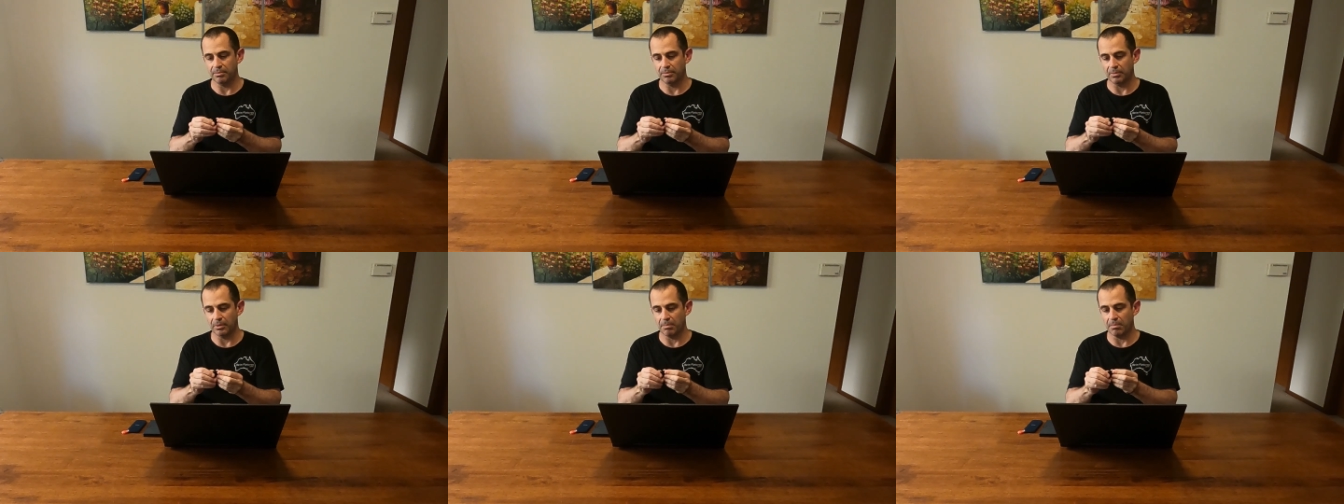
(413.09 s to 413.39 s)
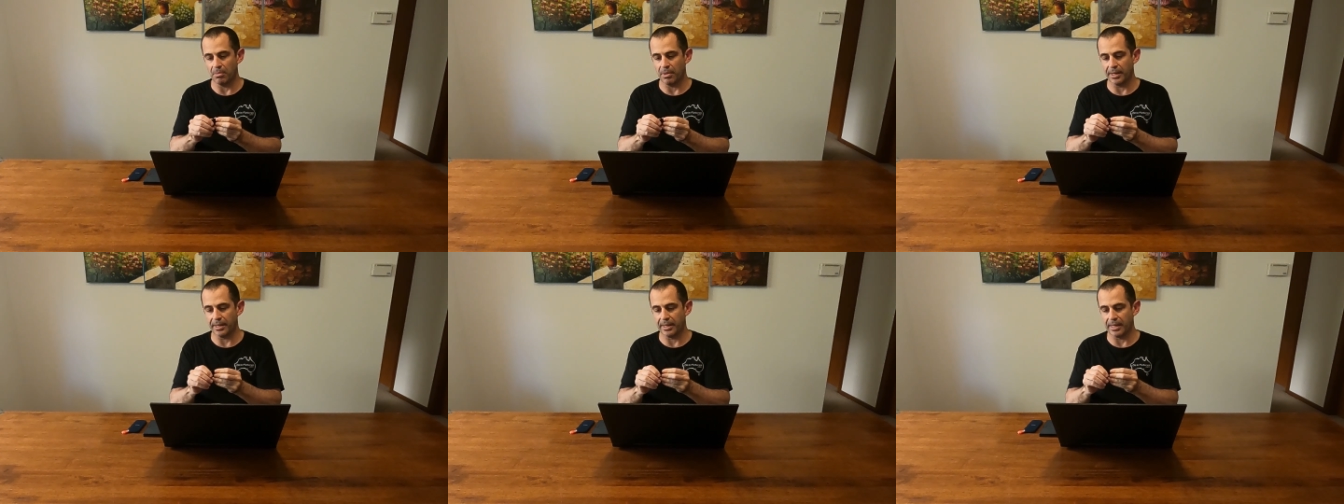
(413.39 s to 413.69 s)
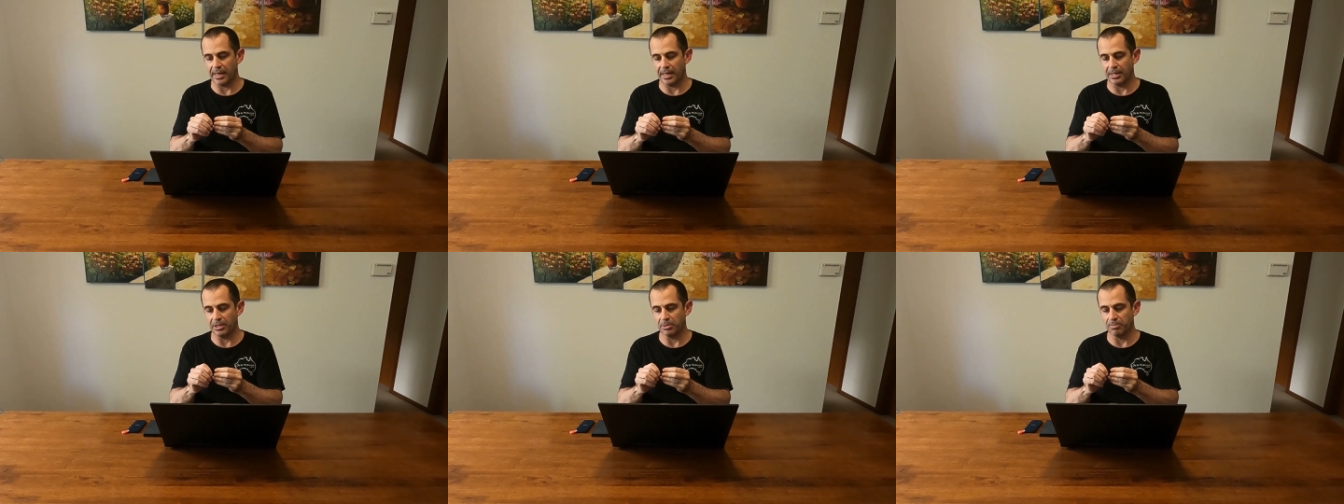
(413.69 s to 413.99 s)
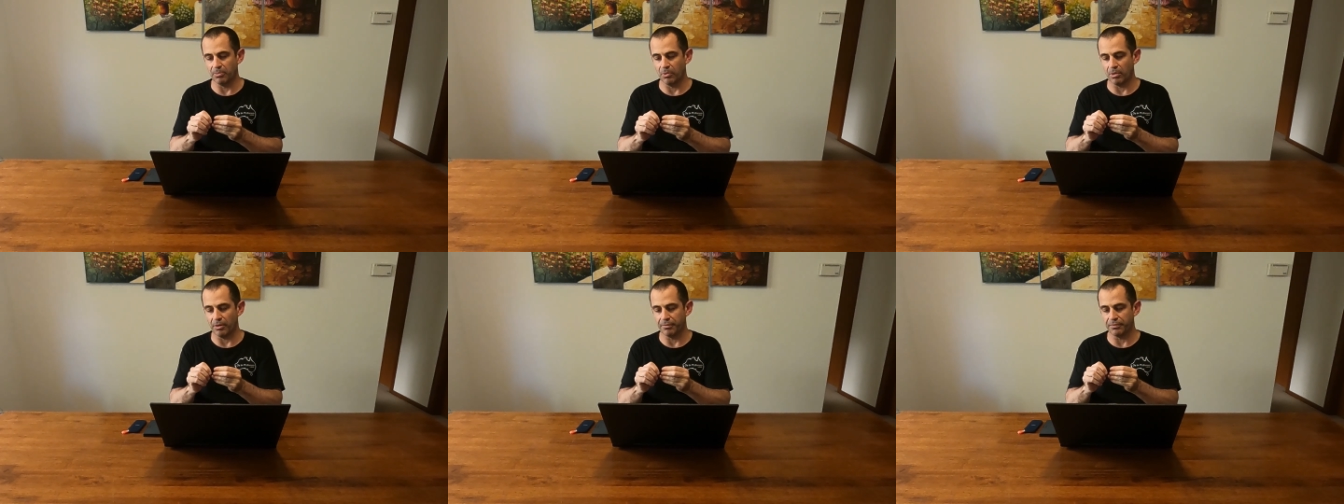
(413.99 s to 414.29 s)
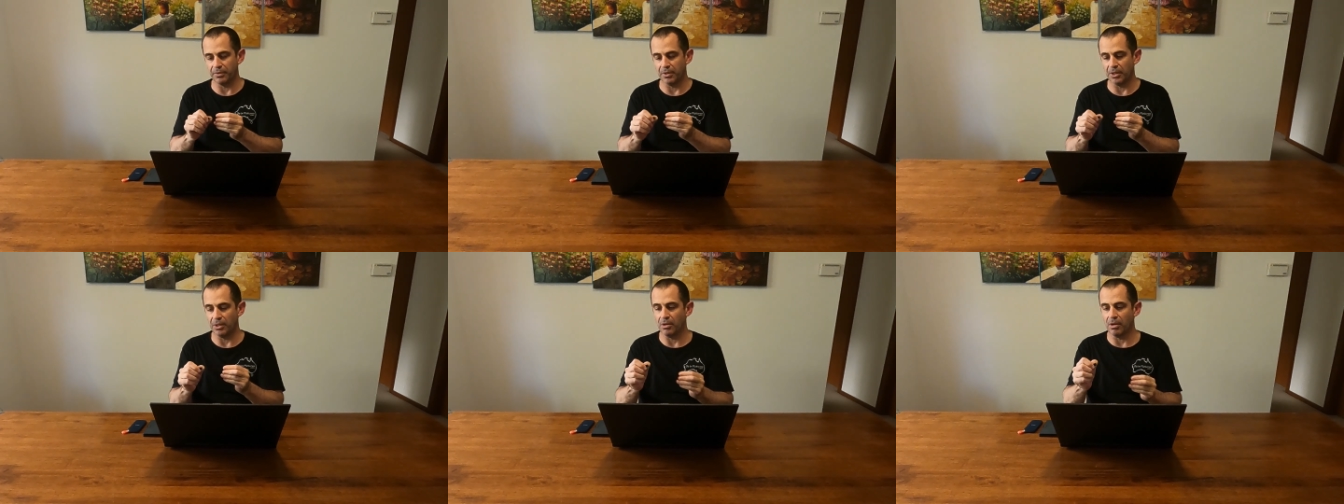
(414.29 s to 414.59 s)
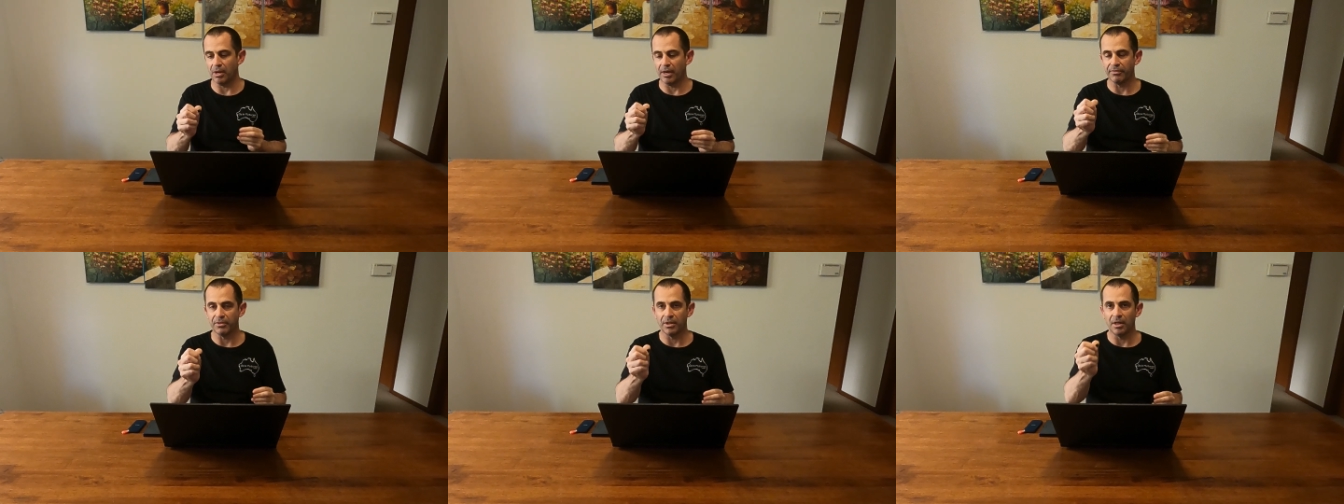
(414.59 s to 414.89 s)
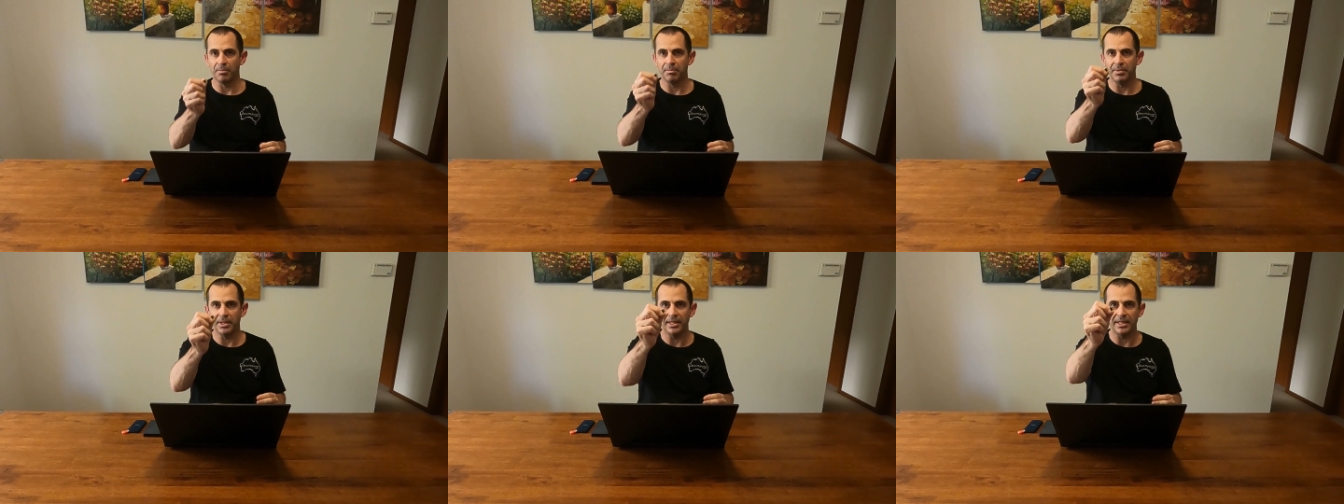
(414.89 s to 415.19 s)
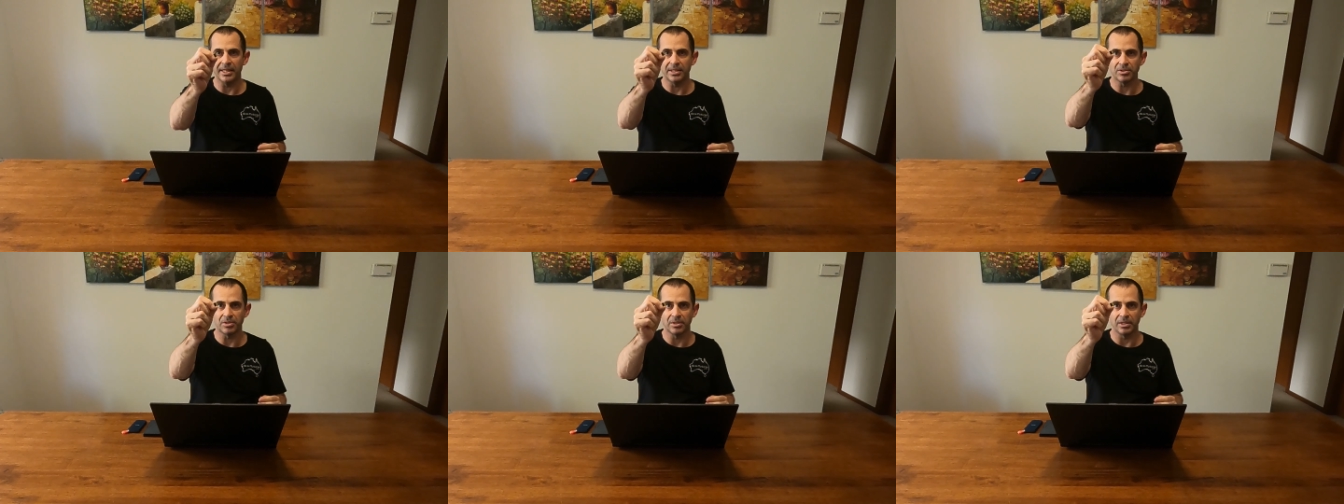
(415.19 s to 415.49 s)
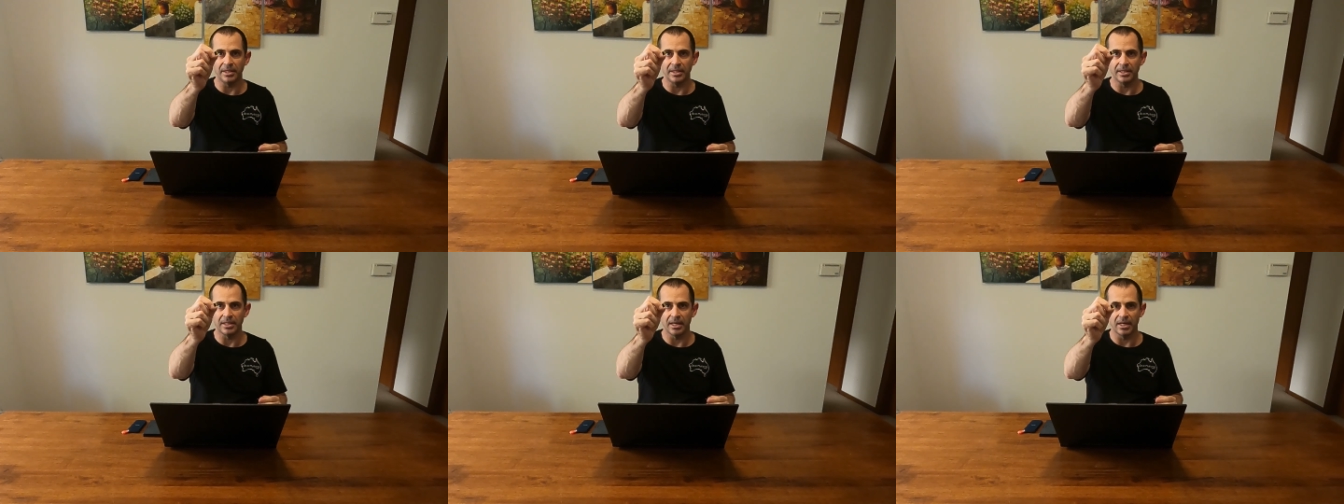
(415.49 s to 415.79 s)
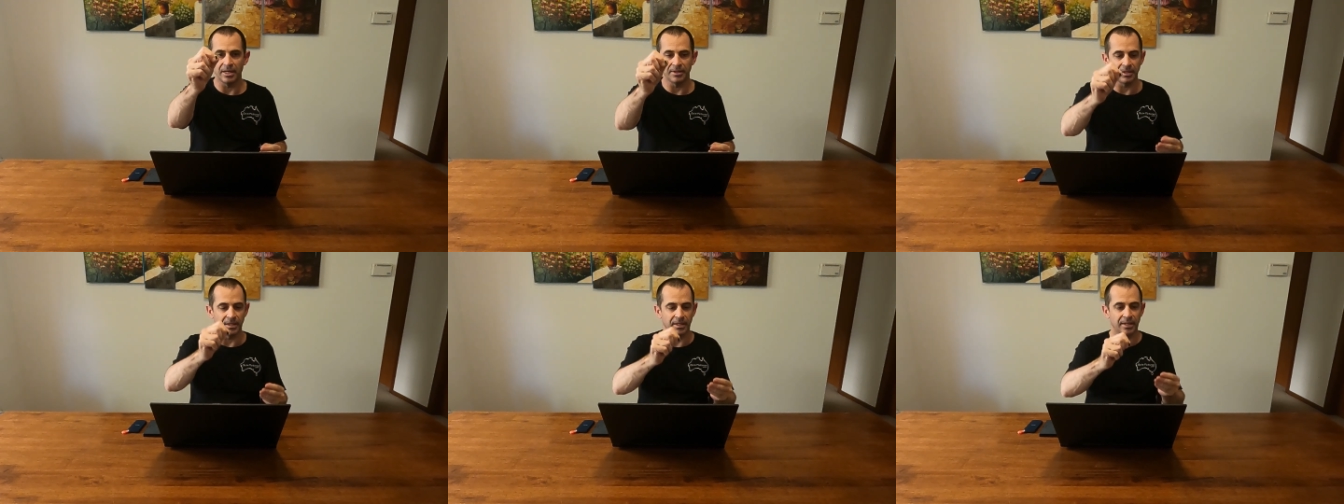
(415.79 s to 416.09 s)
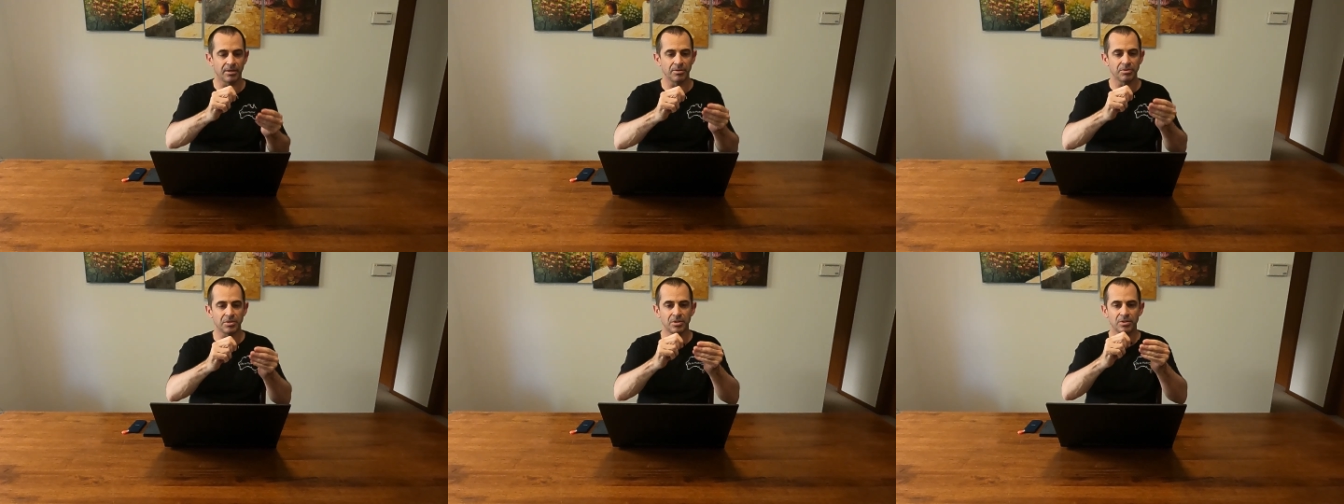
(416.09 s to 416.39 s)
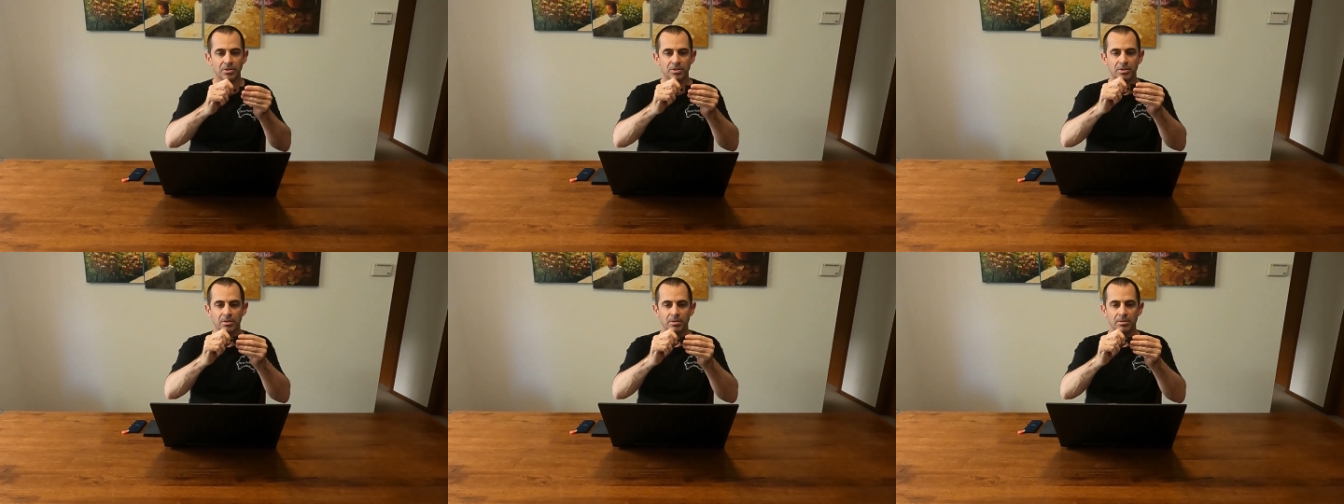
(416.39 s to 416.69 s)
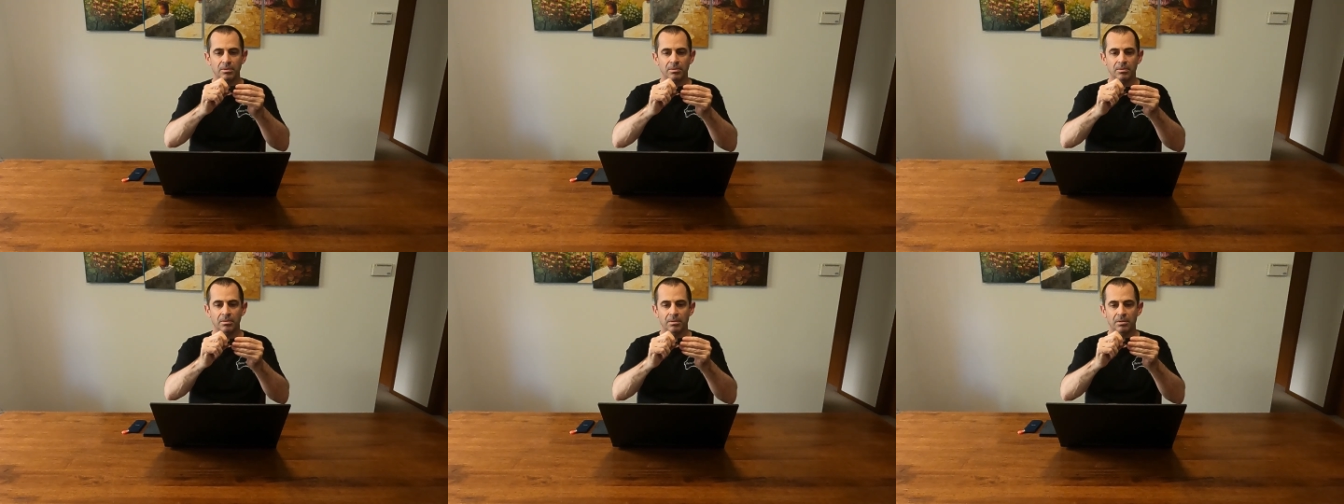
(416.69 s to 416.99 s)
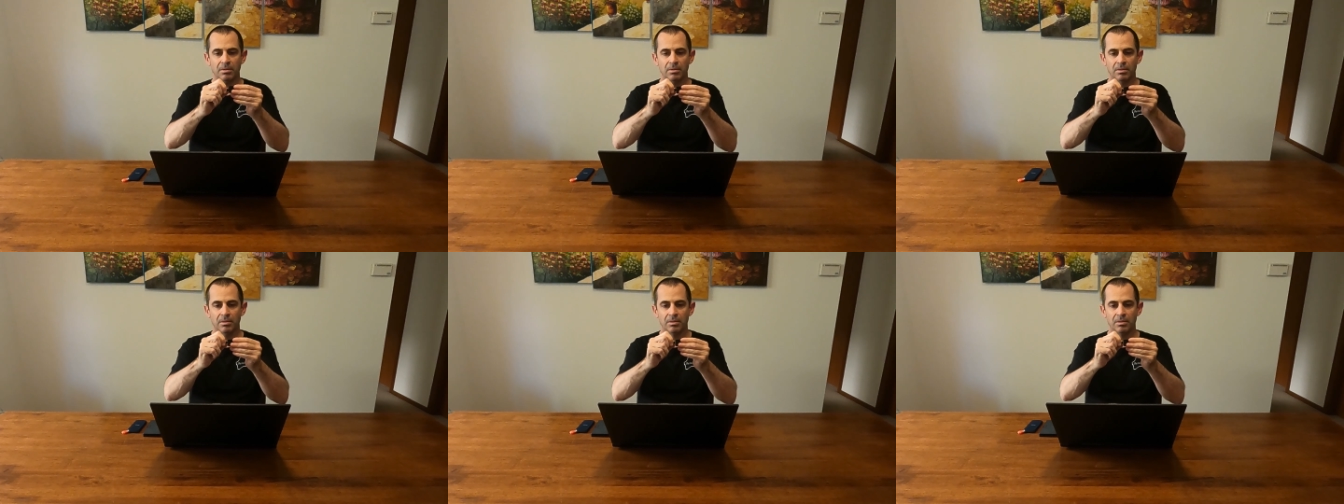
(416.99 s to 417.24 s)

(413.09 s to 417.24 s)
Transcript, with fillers: or in my case, more often than not, I've got a mini S D card that goes into